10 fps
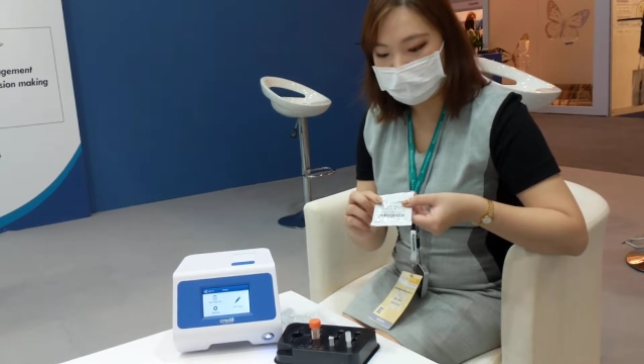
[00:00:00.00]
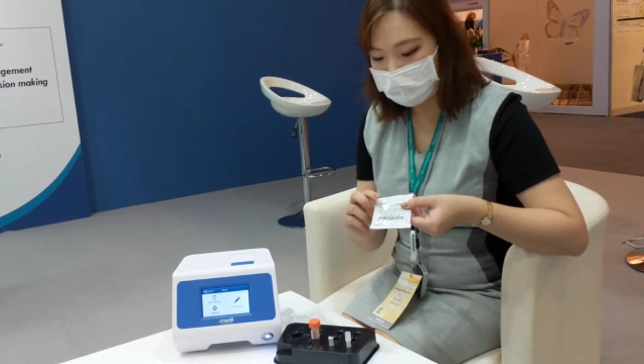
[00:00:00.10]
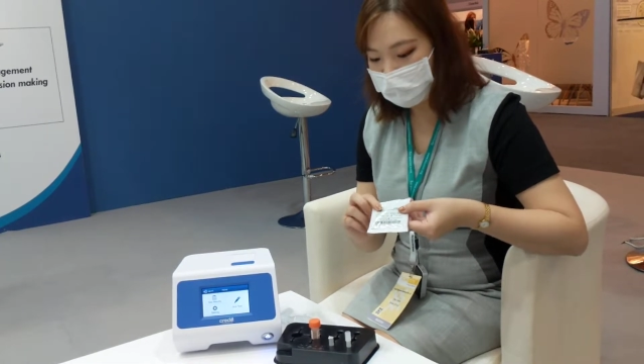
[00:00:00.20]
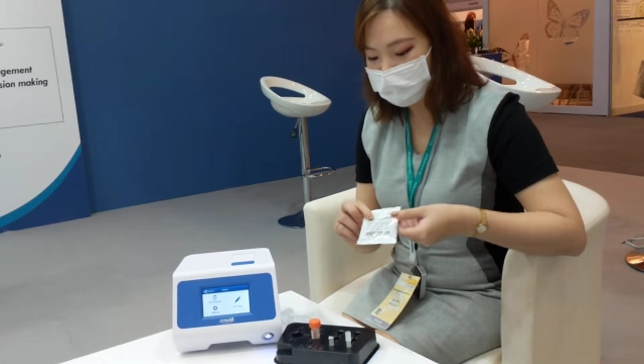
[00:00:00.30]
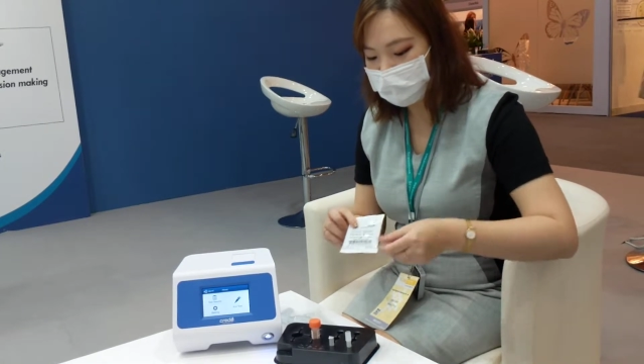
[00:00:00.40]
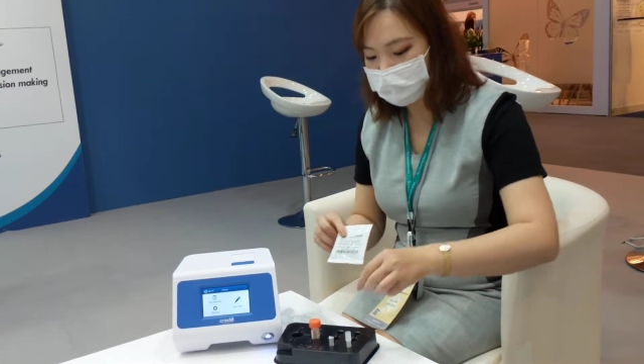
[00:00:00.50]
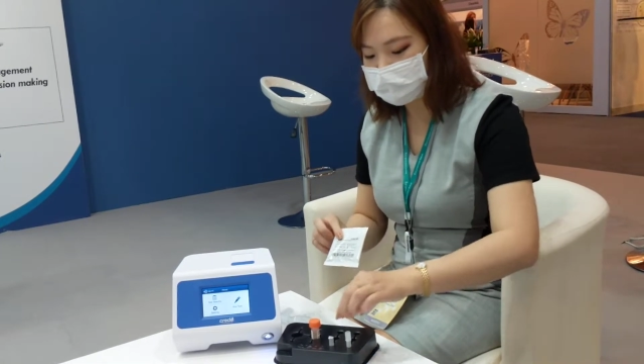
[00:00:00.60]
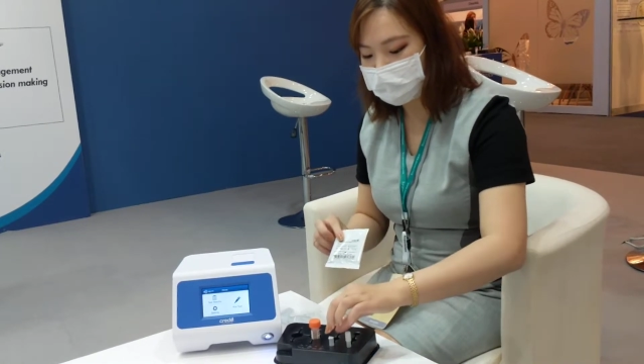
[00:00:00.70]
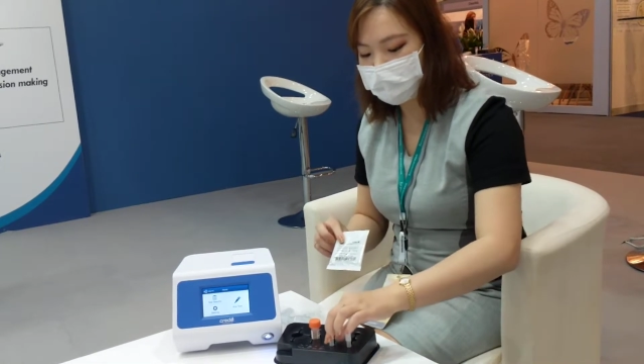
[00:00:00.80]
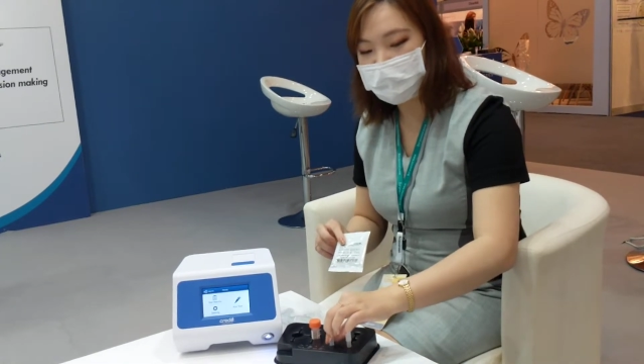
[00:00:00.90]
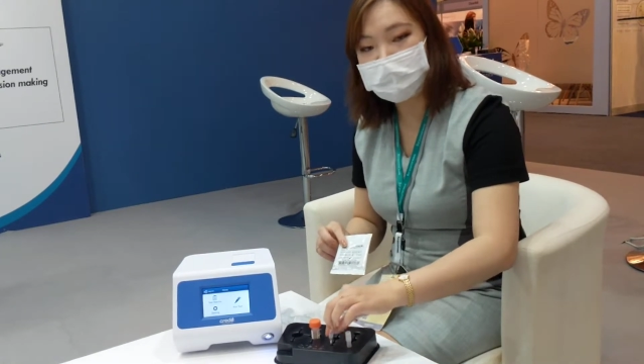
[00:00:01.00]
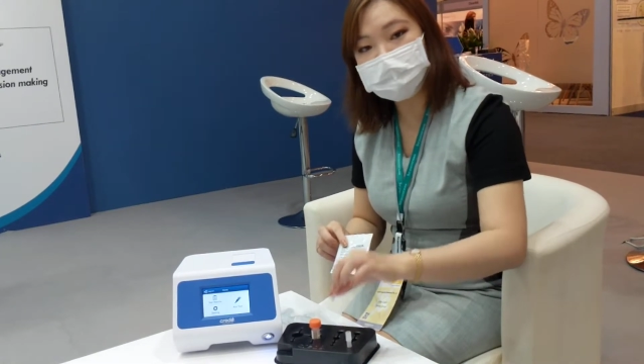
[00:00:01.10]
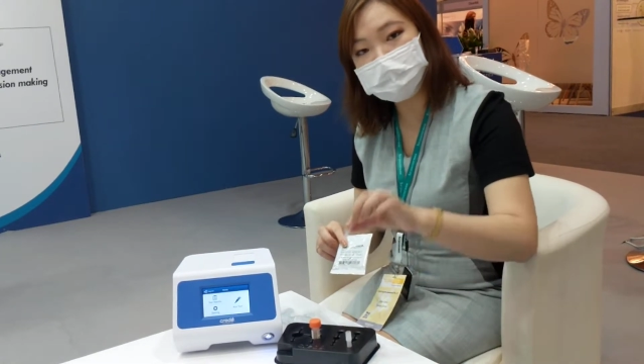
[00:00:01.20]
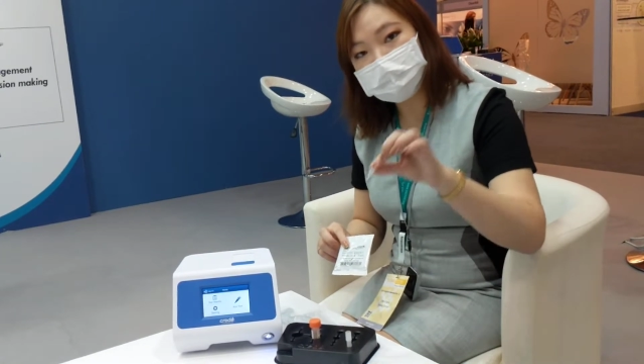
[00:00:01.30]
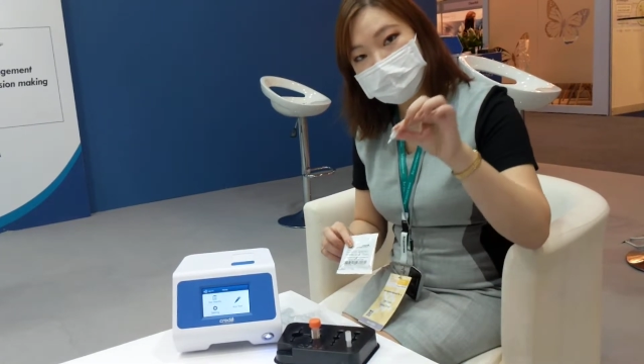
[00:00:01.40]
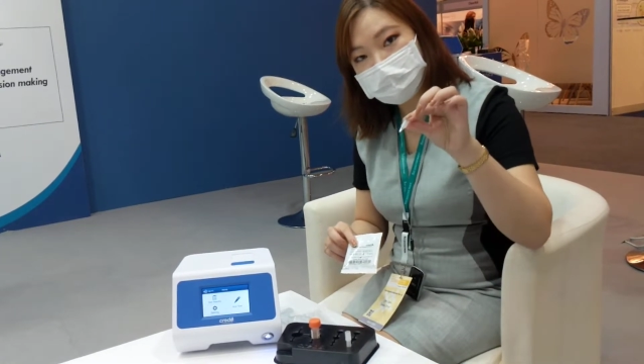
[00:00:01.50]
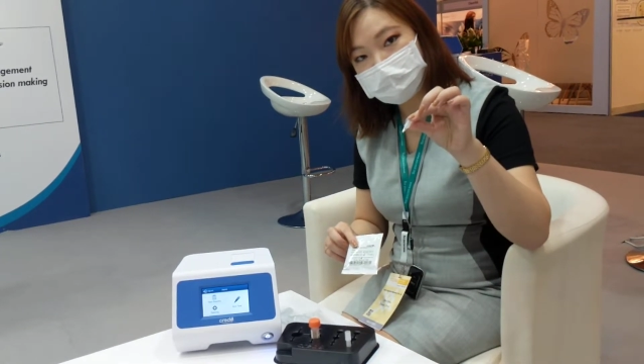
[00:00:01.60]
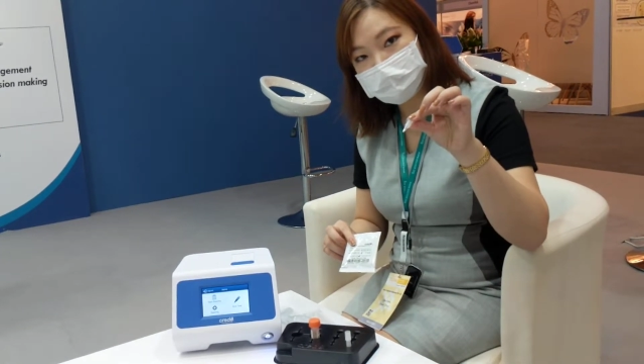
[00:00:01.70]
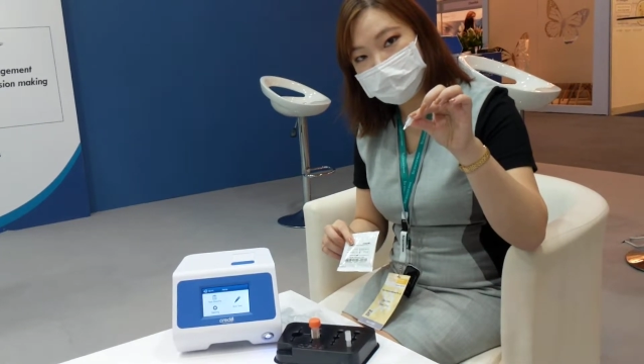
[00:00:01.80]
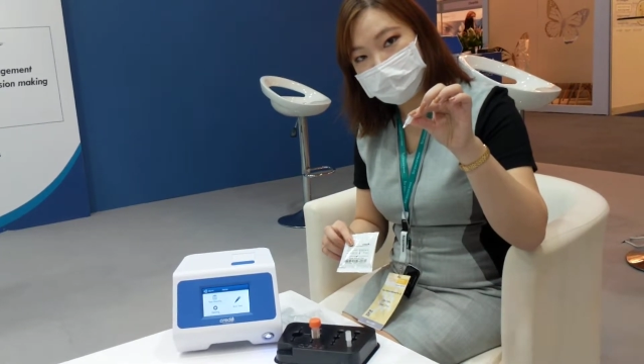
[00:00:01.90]
contains the reagent
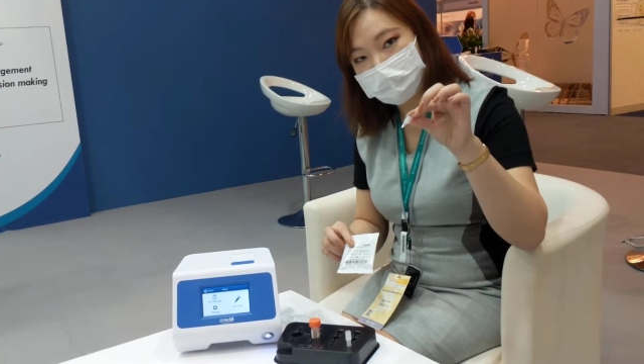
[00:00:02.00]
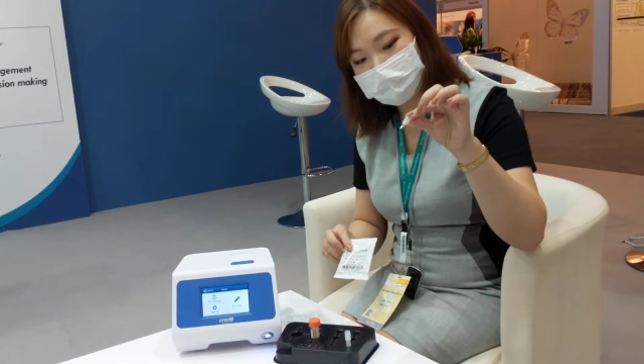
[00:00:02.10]
tube here.